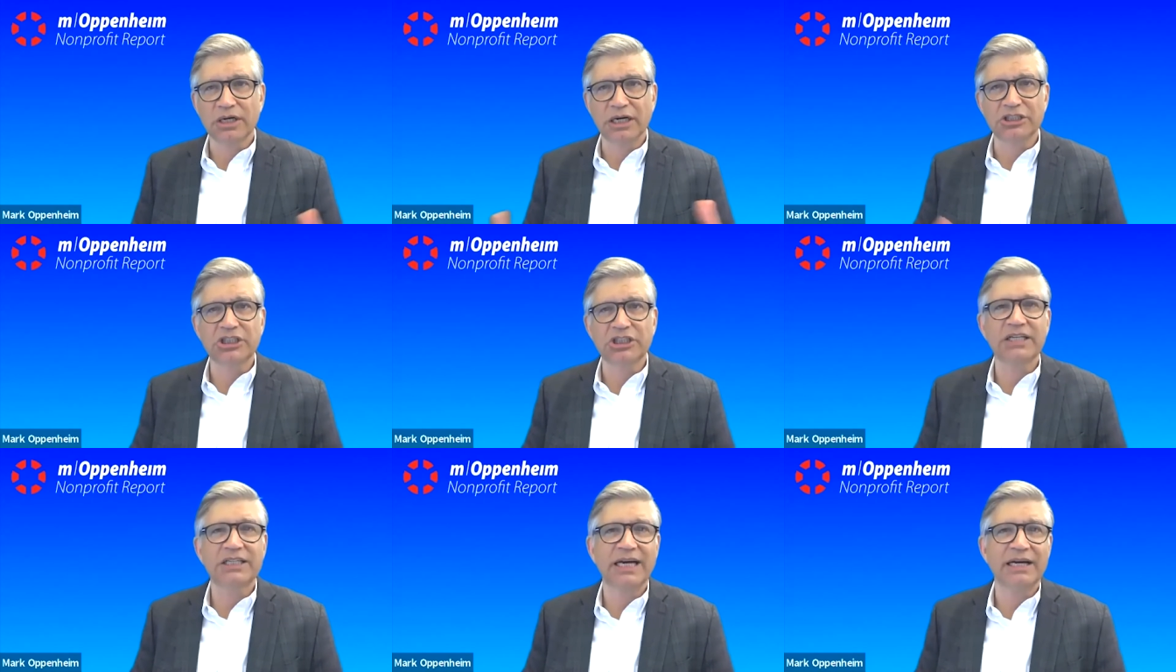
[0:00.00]

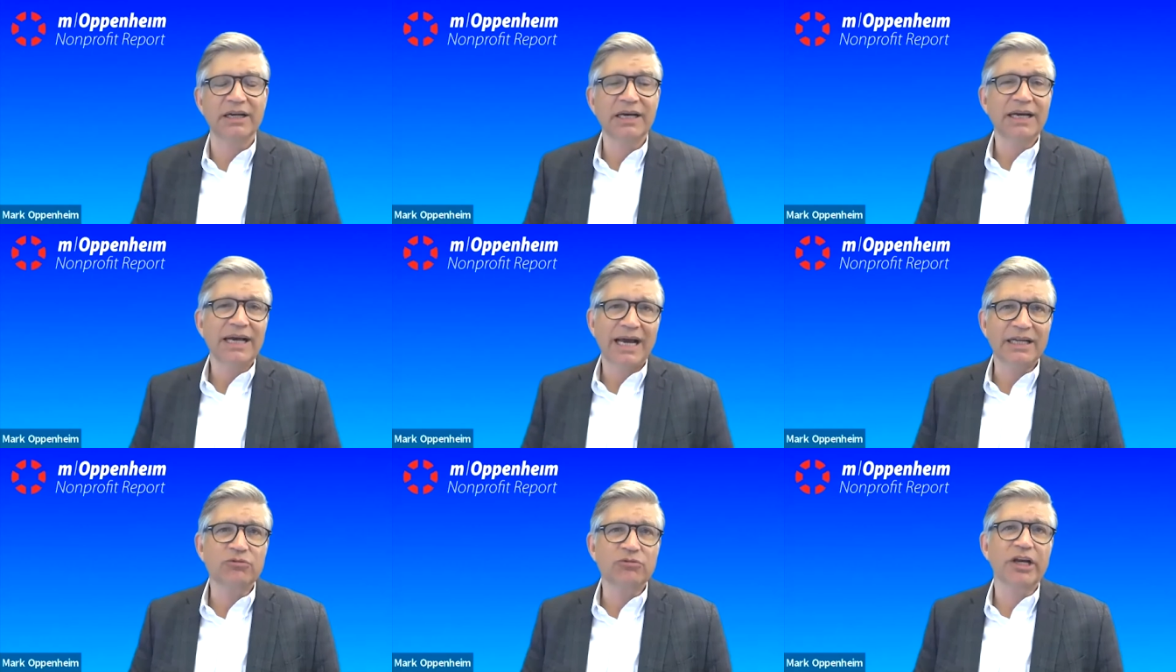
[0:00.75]
shutdown,
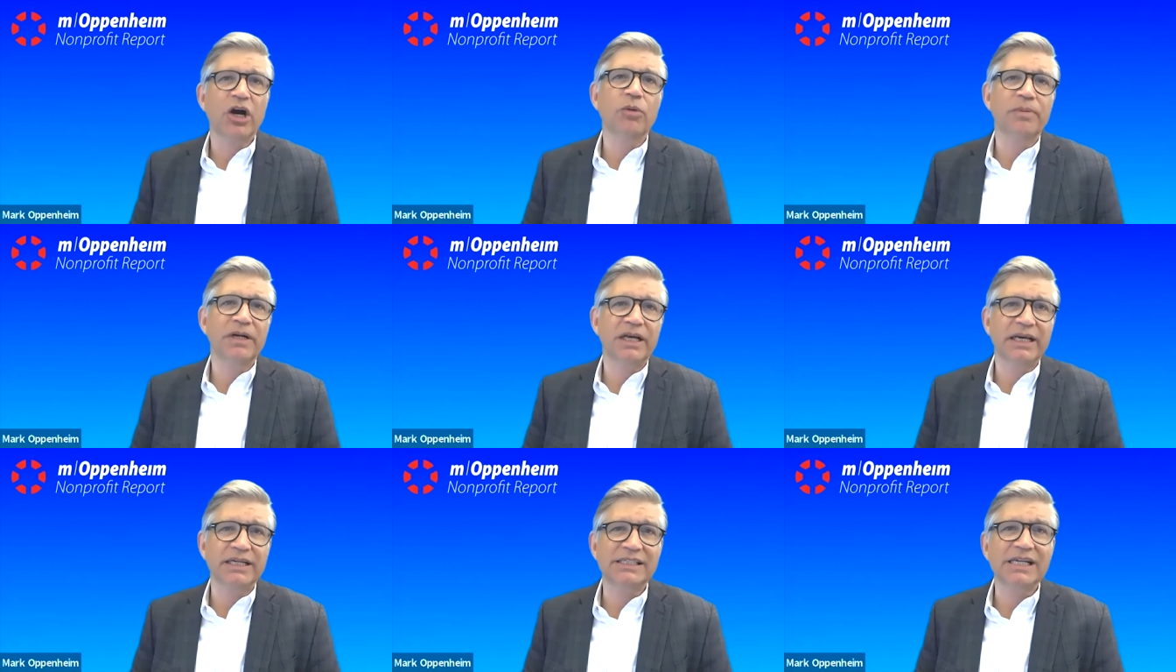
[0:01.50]
and then
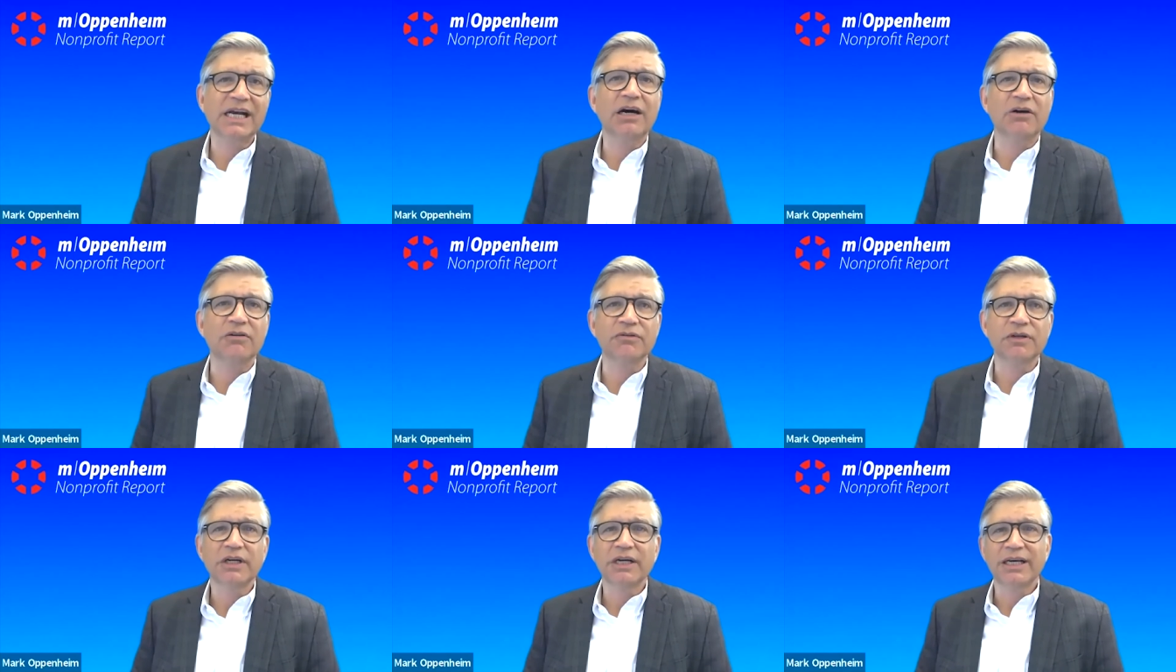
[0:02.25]
reopening itself
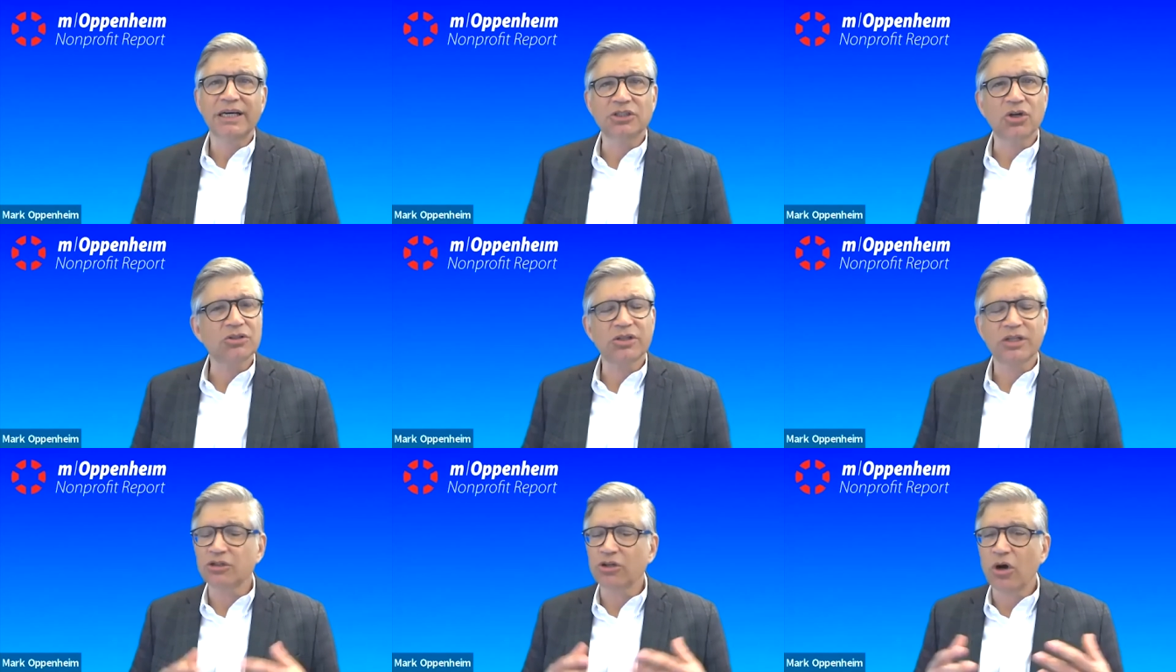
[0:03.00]
is also,
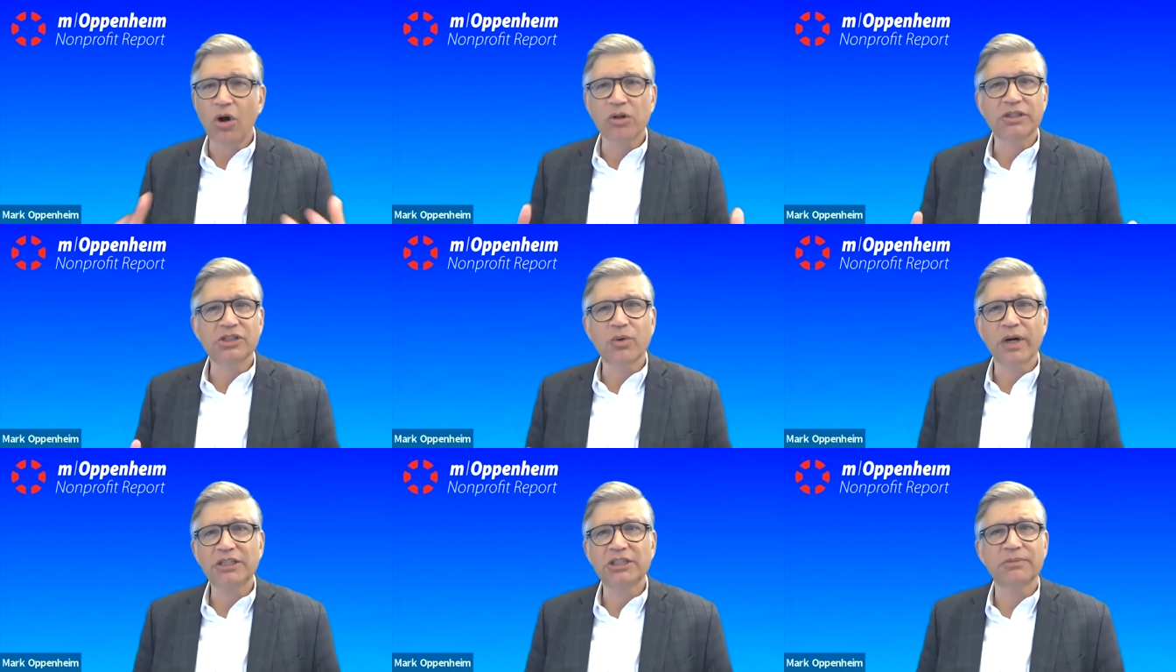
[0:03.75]
there are all these
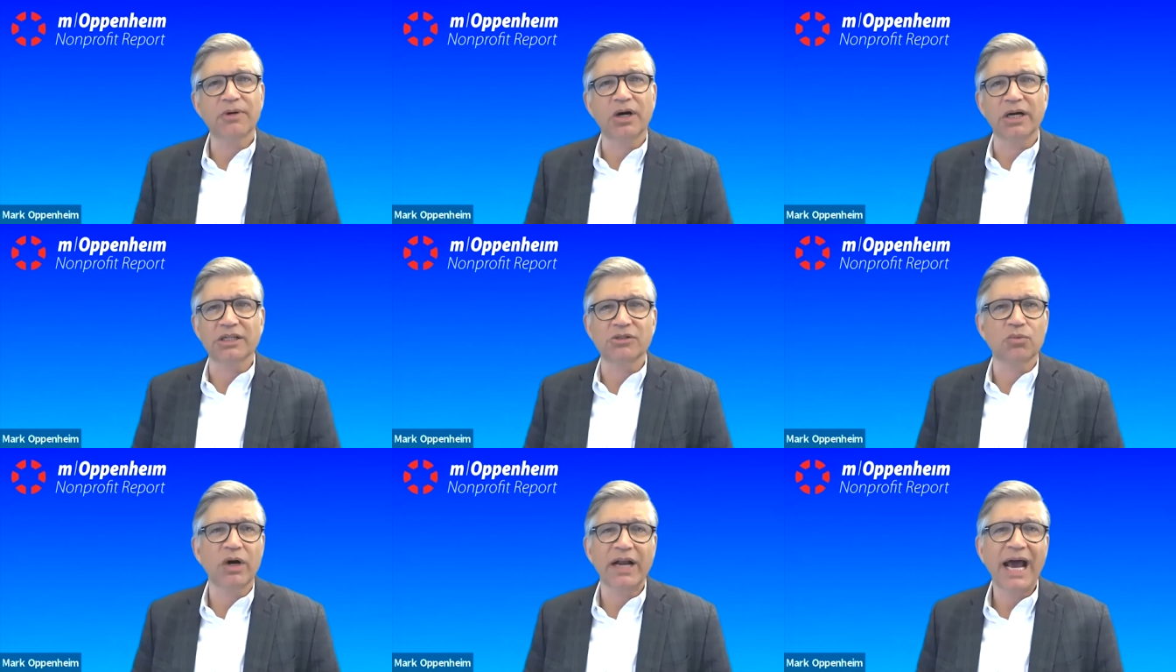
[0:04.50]
question marks.
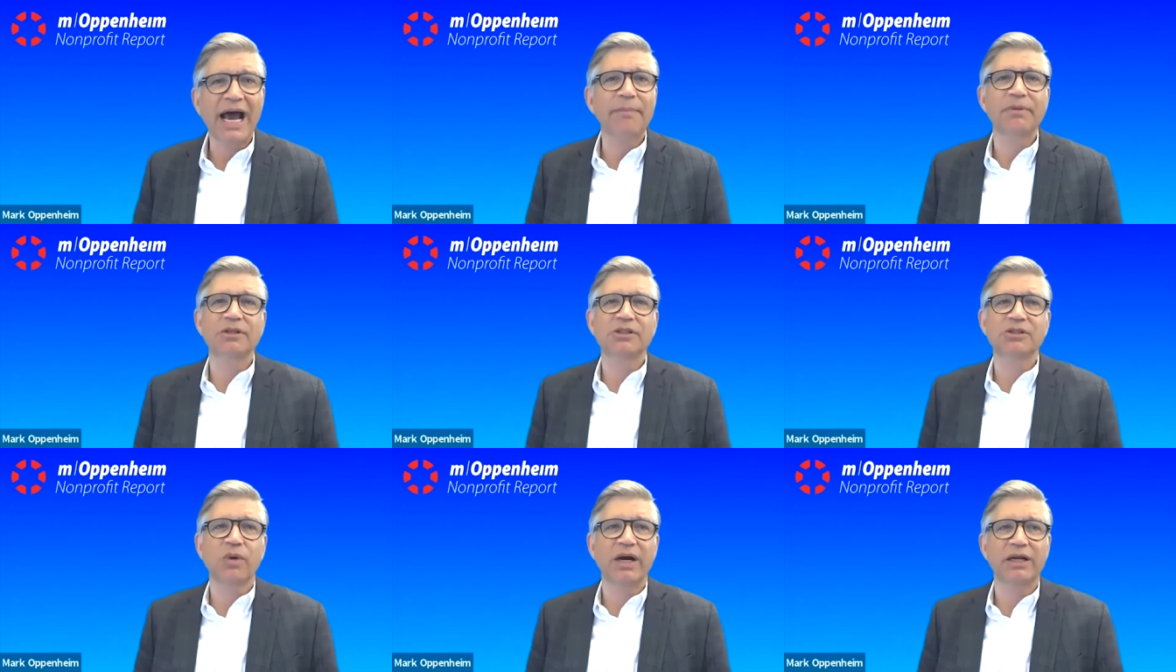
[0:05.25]
What
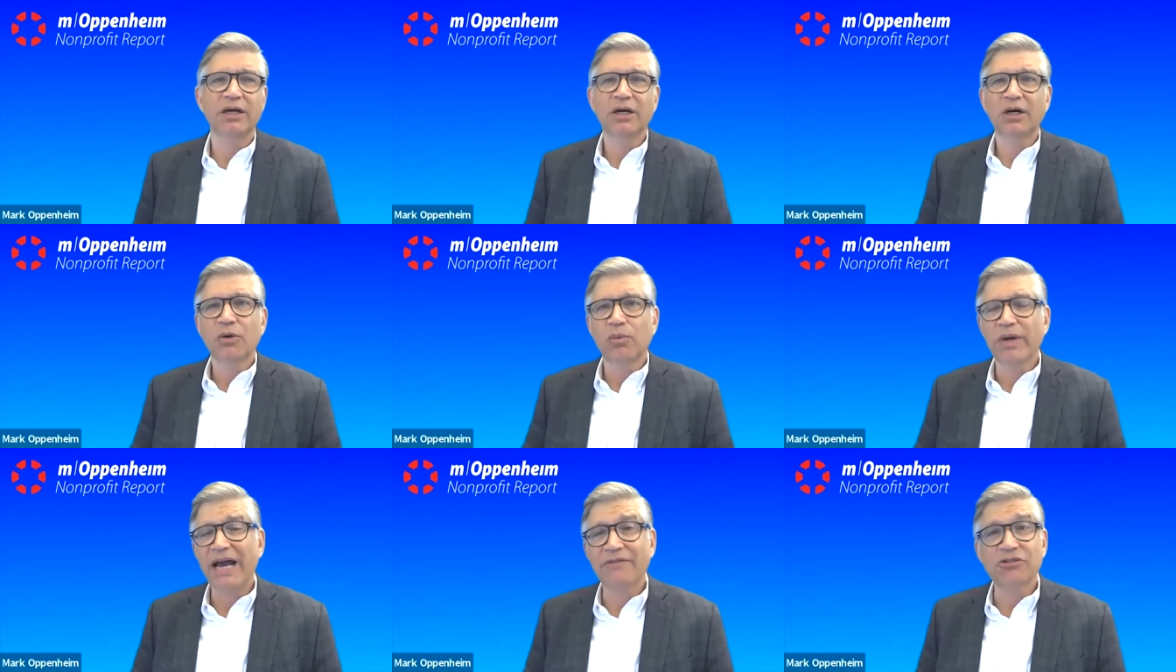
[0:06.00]
happens when
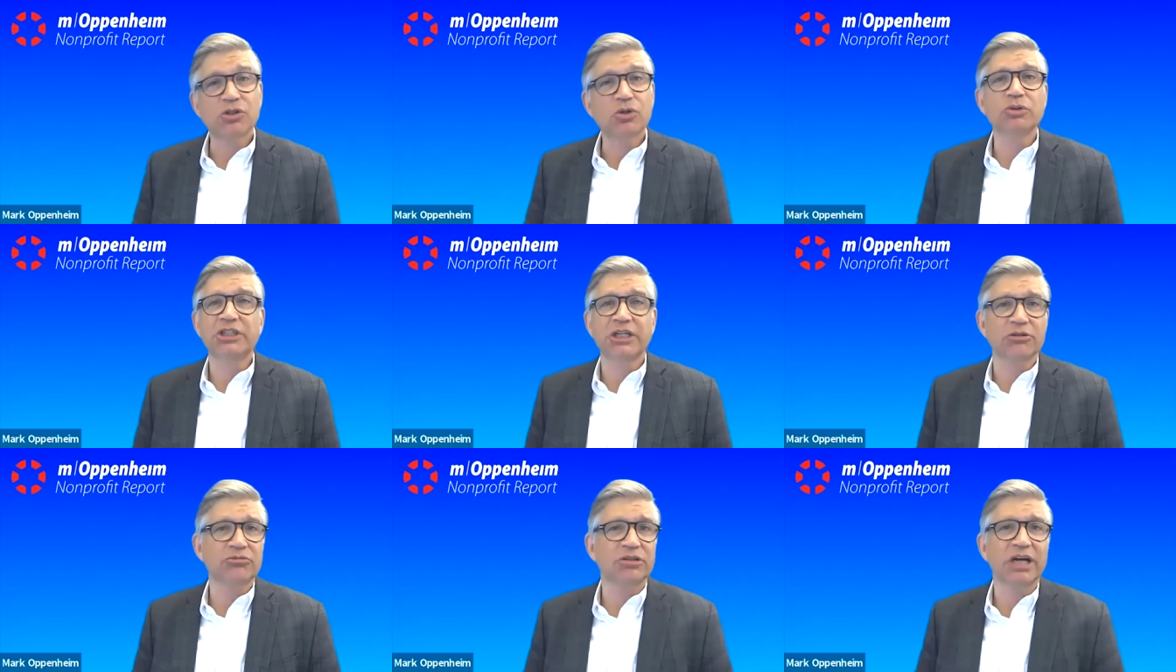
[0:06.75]
we have school
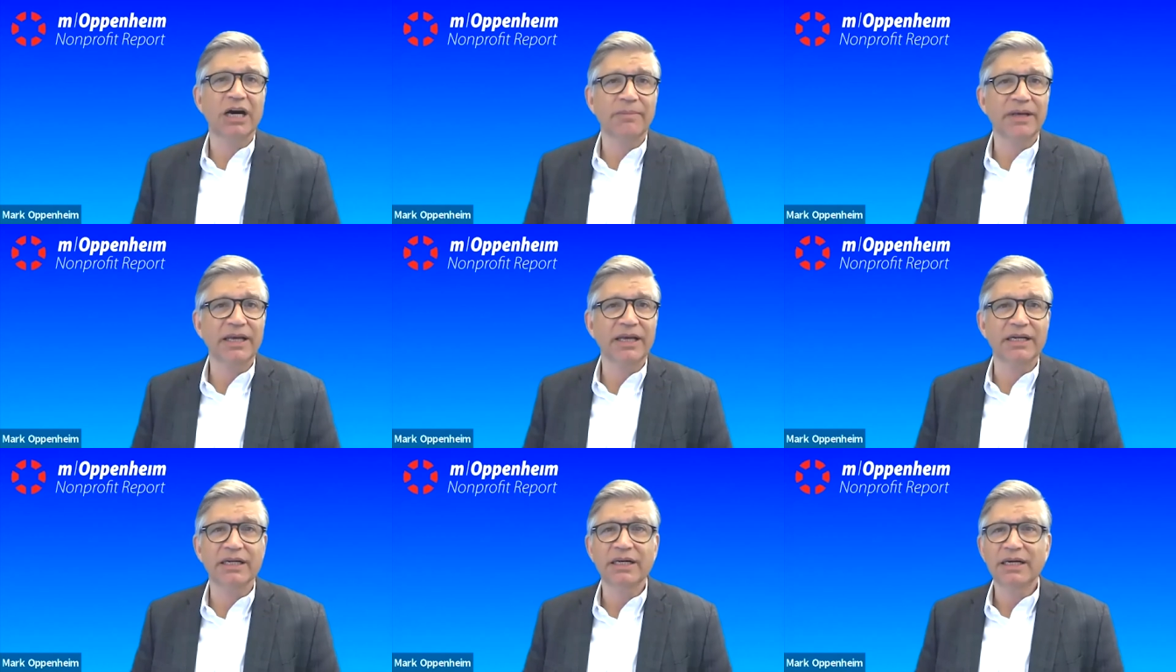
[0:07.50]
children coming
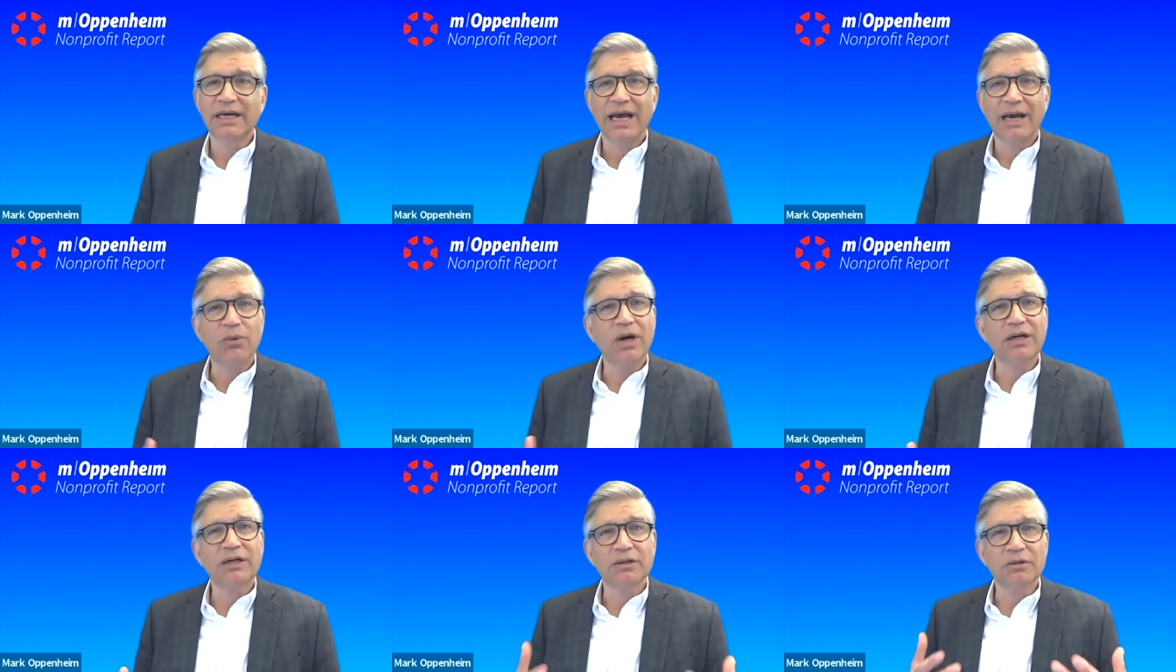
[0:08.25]
in, and what